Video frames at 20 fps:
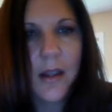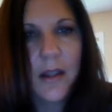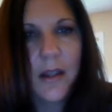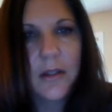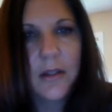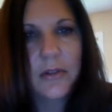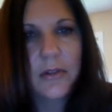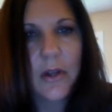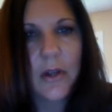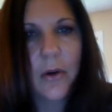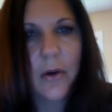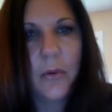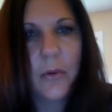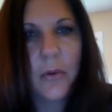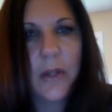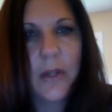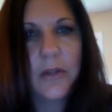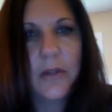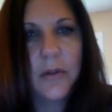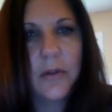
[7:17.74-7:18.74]
so
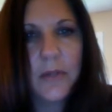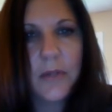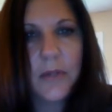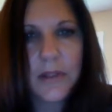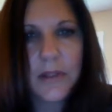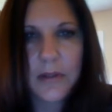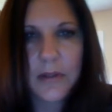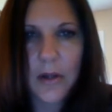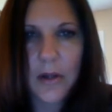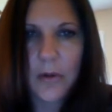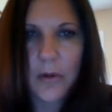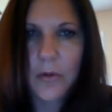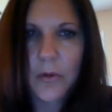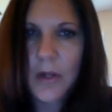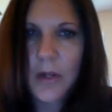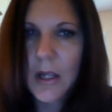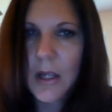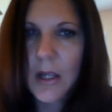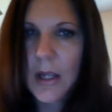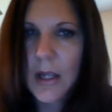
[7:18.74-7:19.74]
in doing so,
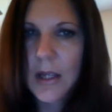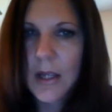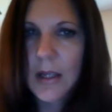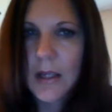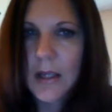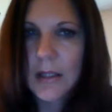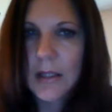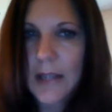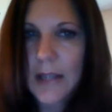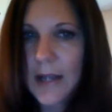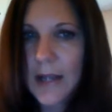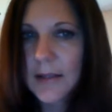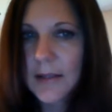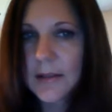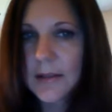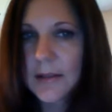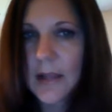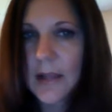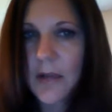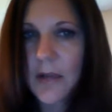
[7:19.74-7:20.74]

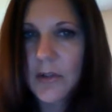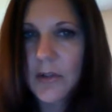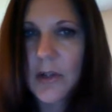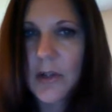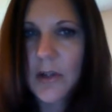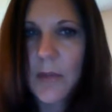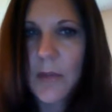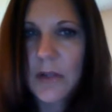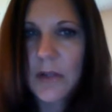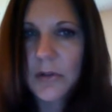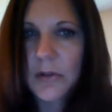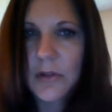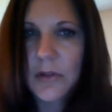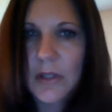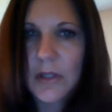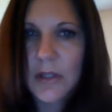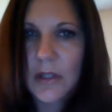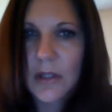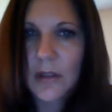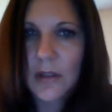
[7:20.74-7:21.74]
yes, every time I turned
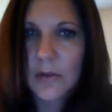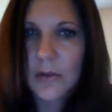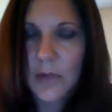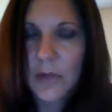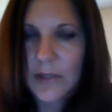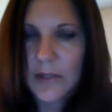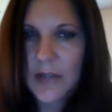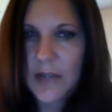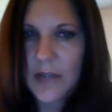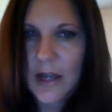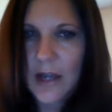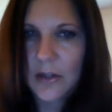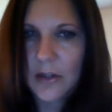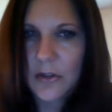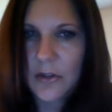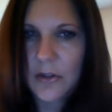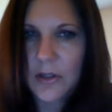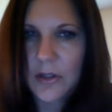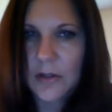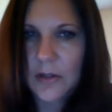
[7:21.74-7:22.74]
in a
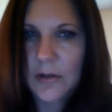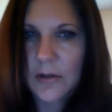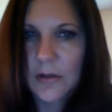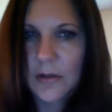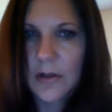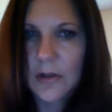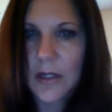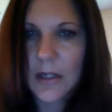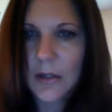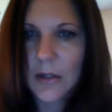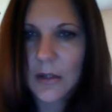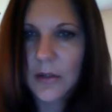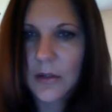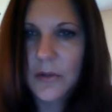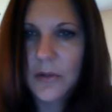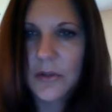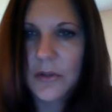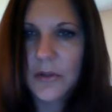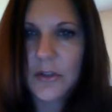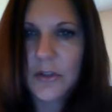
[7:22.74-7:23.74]
transaction and a
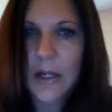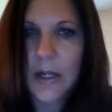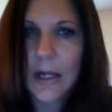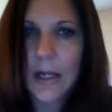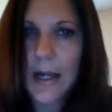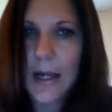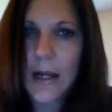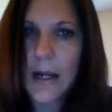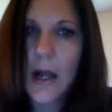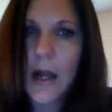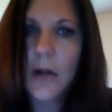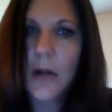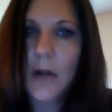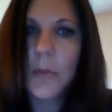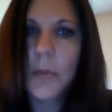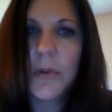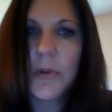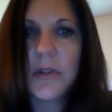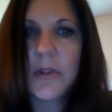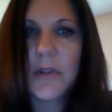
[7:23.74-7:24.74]
closing check, I got
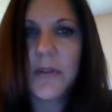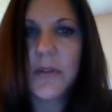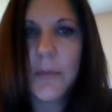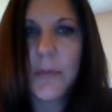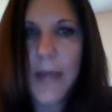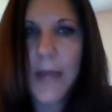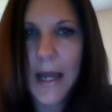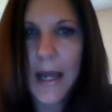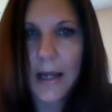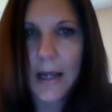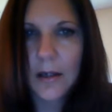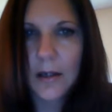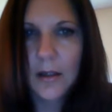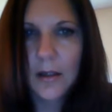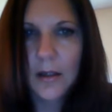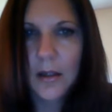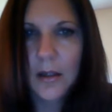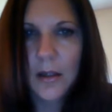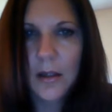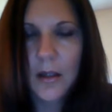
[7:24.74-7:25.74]
100% of it back.
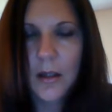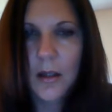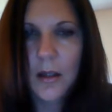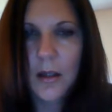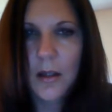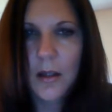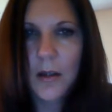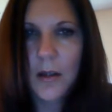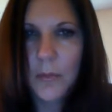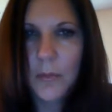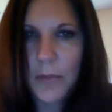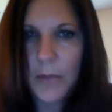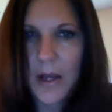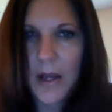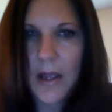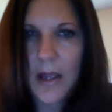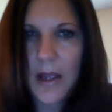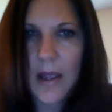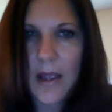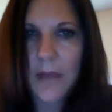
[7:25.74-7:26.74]

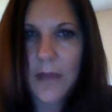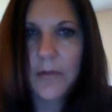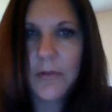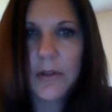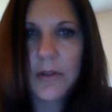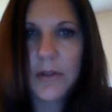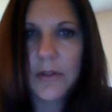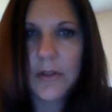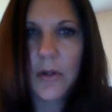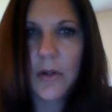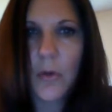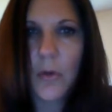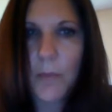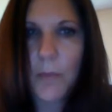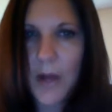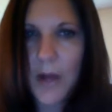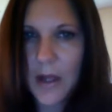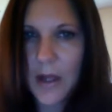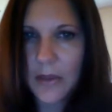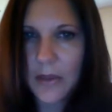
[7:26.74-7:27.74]
But every single
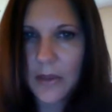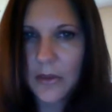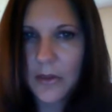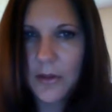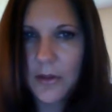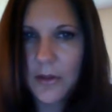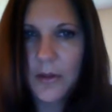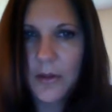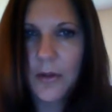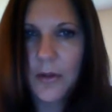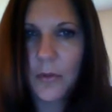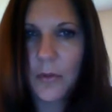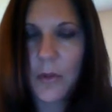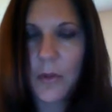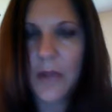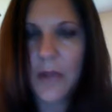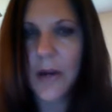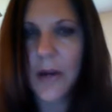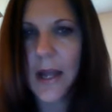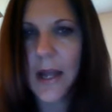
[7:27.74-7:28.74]
month,
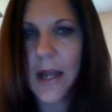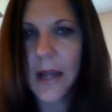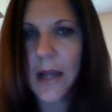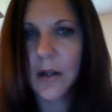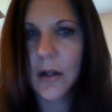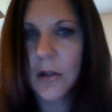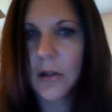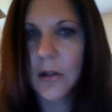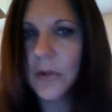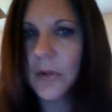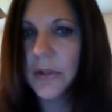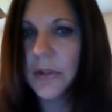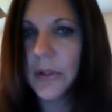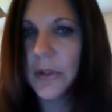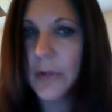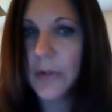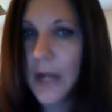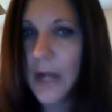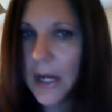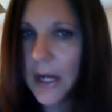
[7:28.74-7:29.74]
whether I had a closing
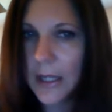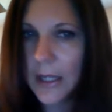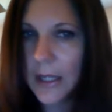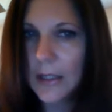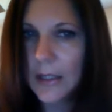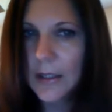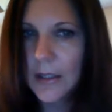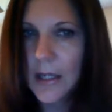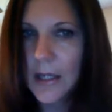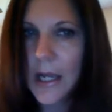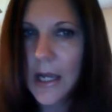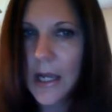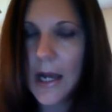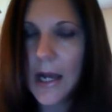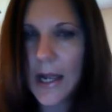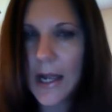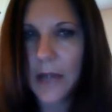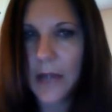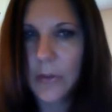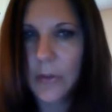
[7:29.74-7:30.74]
or not, I
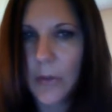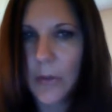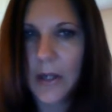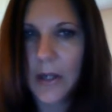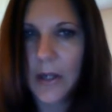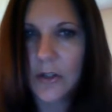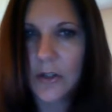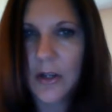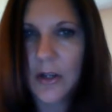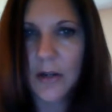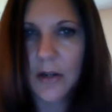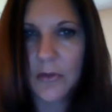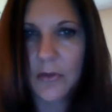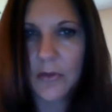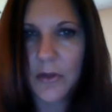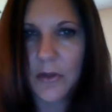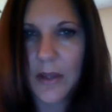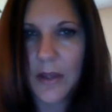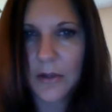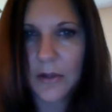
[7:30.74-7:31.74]
had to write a check
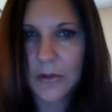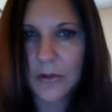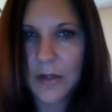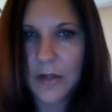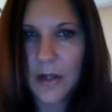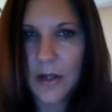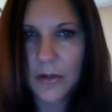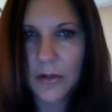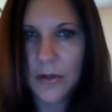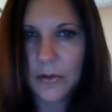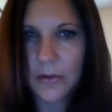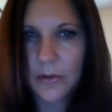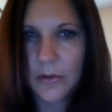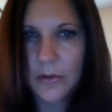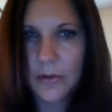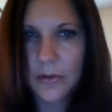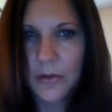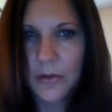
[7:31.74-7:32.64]
for $1,000.